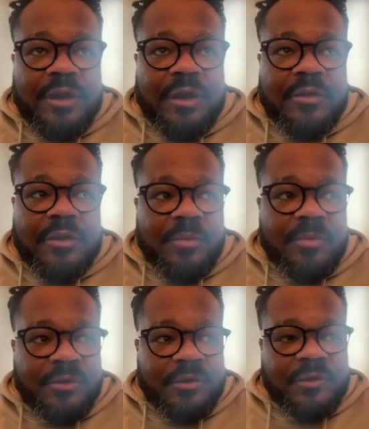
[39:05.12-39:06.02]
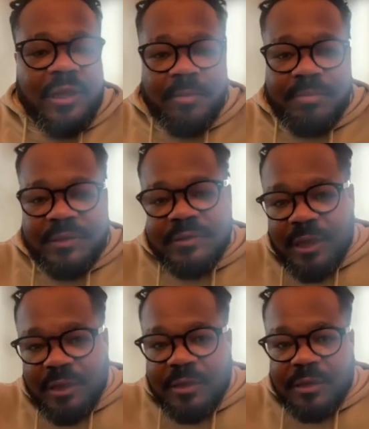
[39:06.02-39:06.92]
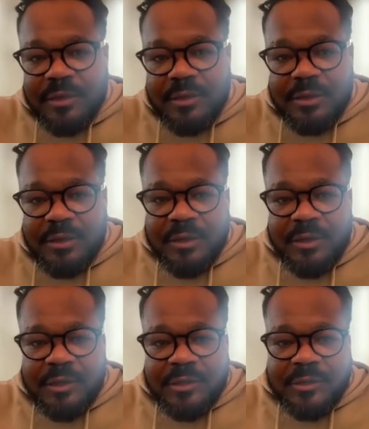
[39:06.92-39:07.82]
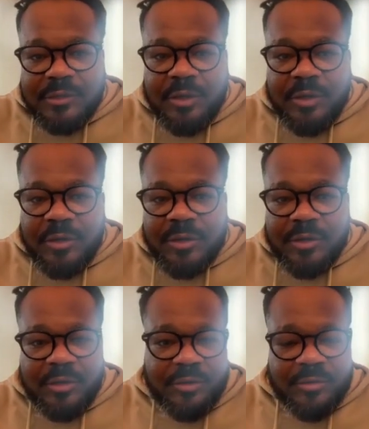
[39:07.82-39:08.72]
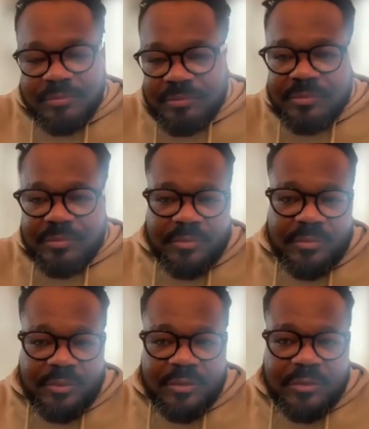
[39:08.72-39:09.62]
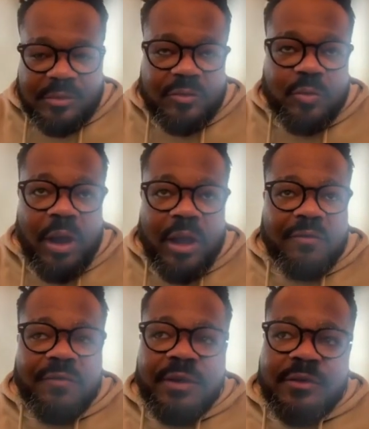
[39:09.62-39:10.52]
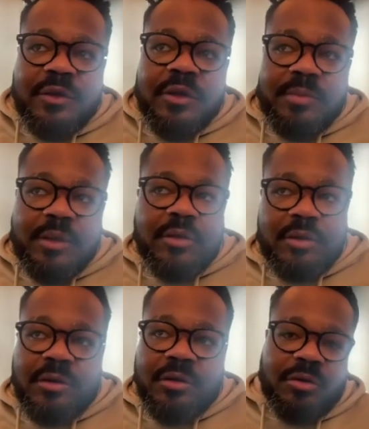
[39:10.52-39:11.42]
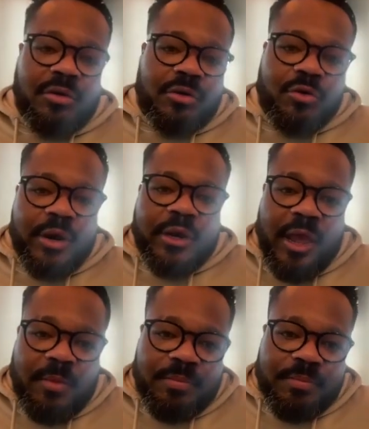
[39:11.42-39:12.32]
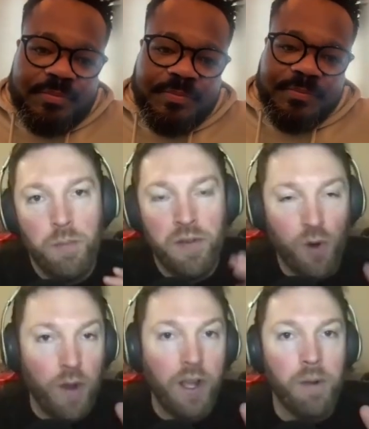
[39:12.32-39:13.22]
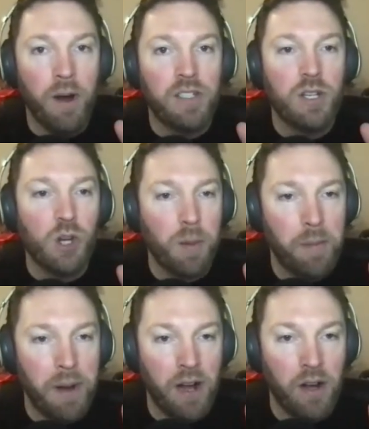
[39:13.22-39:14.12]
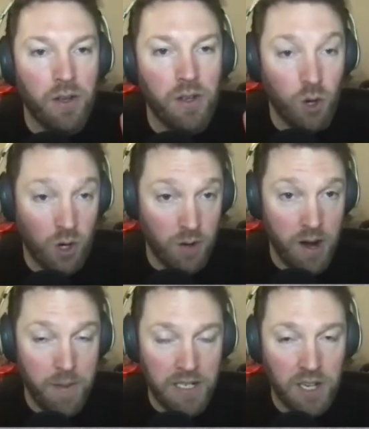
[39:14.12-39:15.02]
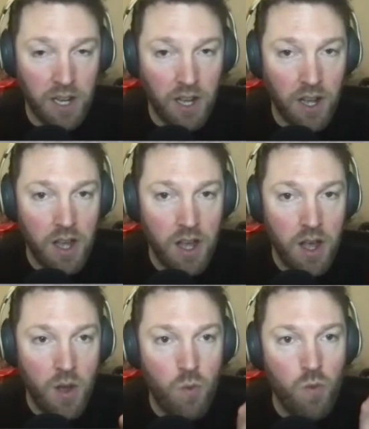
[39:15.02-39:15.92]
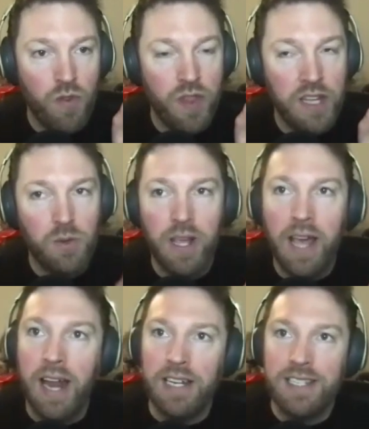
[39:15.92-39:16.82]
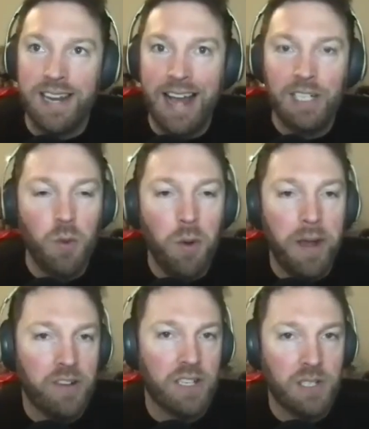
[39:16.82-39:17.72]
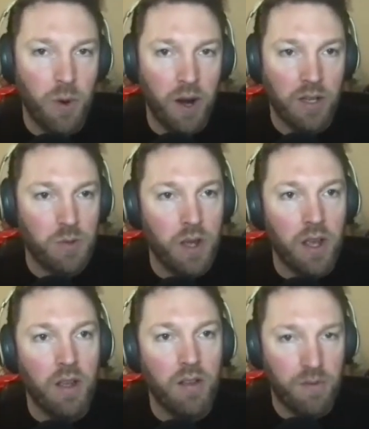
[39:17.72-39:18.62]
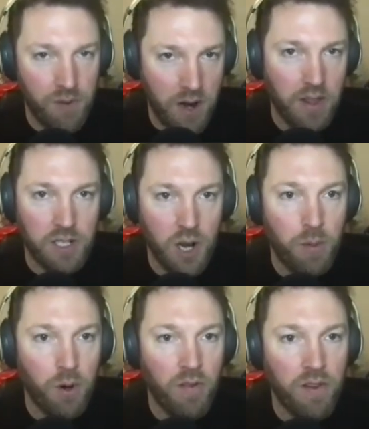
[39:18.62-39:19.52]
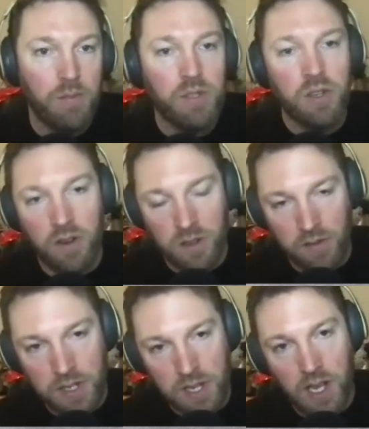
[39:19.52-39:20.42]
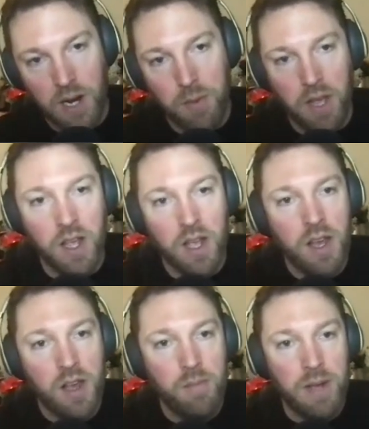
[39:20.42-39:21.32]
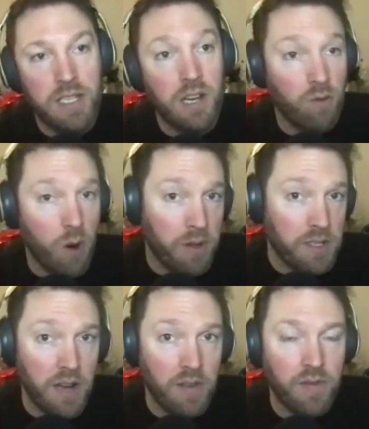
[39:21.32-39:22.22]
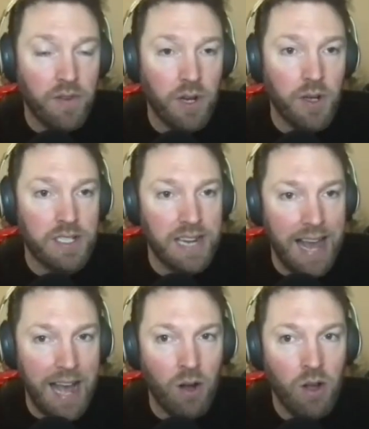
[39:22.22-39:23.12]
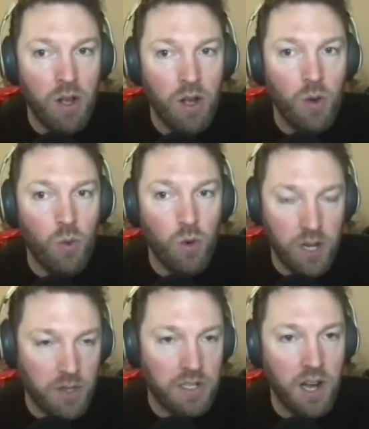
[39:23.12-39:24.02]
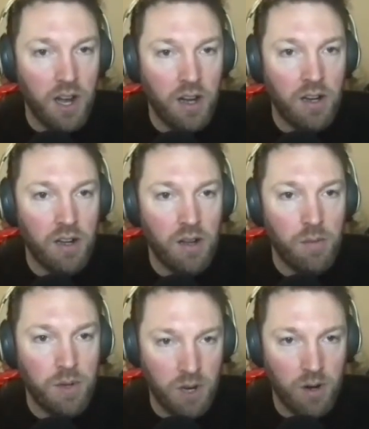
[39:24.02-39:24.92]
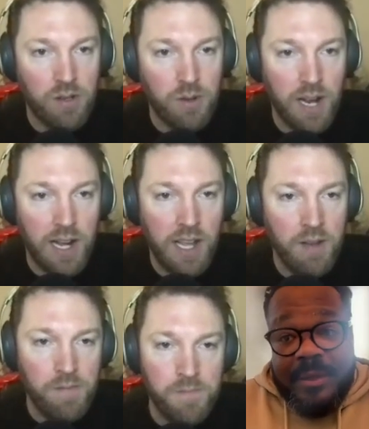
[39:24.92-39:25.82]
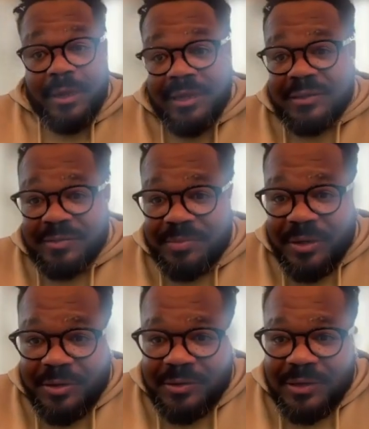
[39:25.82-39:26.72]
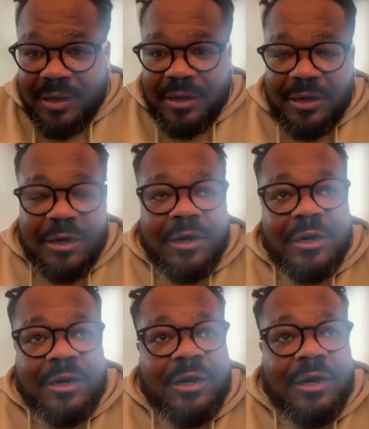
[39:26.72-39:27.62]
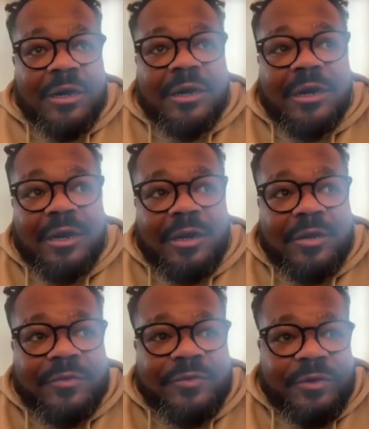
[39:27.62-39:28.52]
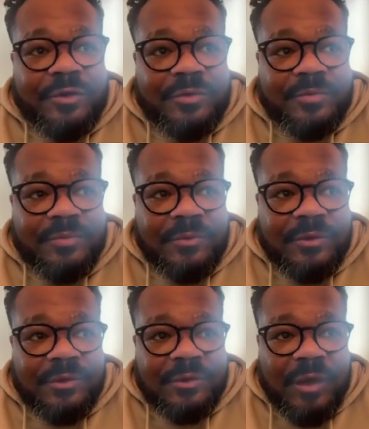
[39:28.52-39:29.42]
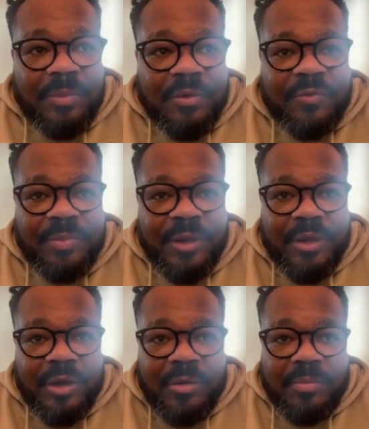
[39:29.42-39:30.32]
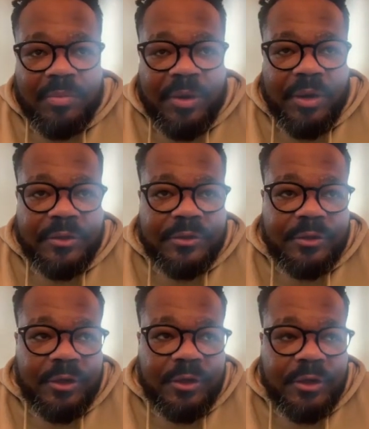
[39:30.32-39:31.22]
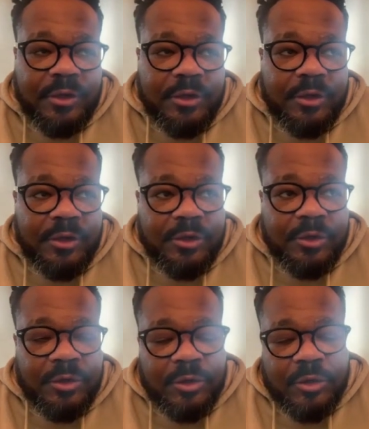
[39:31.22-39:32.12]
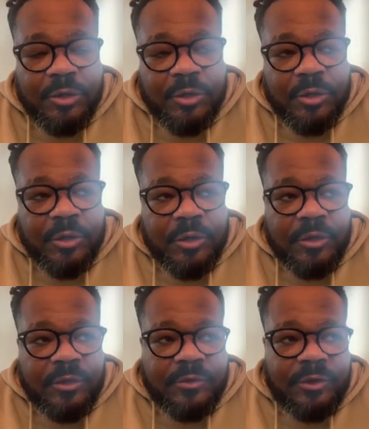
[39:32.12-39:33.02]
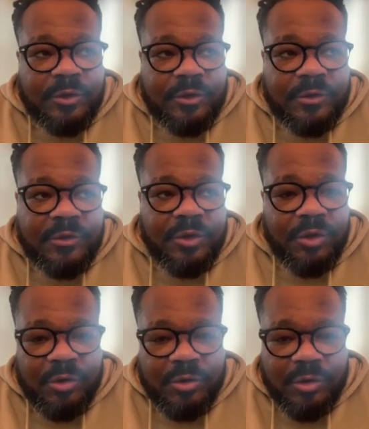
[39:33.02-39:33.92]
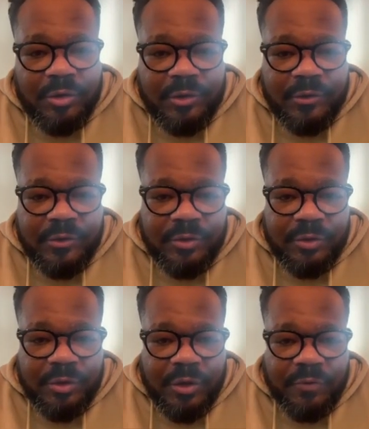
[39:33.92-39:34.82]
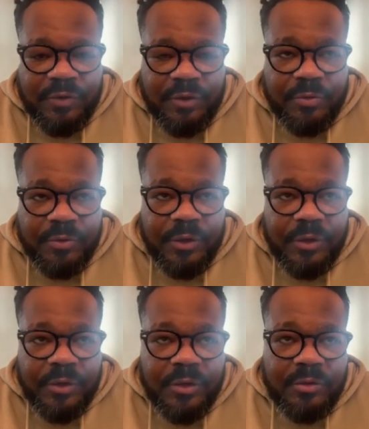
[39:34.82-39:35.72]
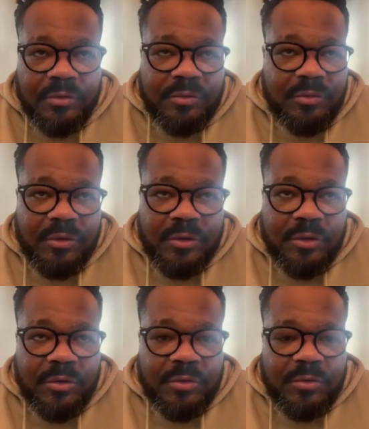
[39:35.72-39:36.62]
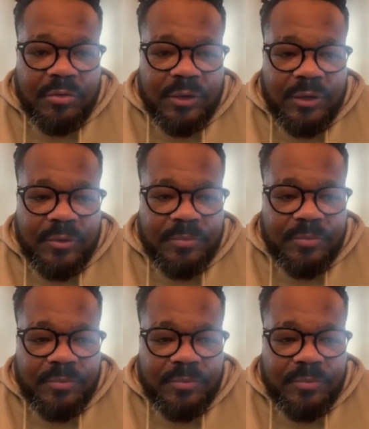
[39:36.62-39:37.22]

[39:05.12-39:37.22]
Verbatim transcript: Scotland gonna be the same mistake. So uh, it's why I think it's gonna be a, a, a great game. Before we come on to talking about your career, Mathieu, this weekend selection will be interesting, won't it? Because we friend of the show, Paul Willemse, is obviously going to be missing Romain Taofifenua is still out. Would you start Posolo Tuilagi? Me, yes, because I I, I love uh, this type of player, but uh, he's uh, he's young, he's young. I think we we.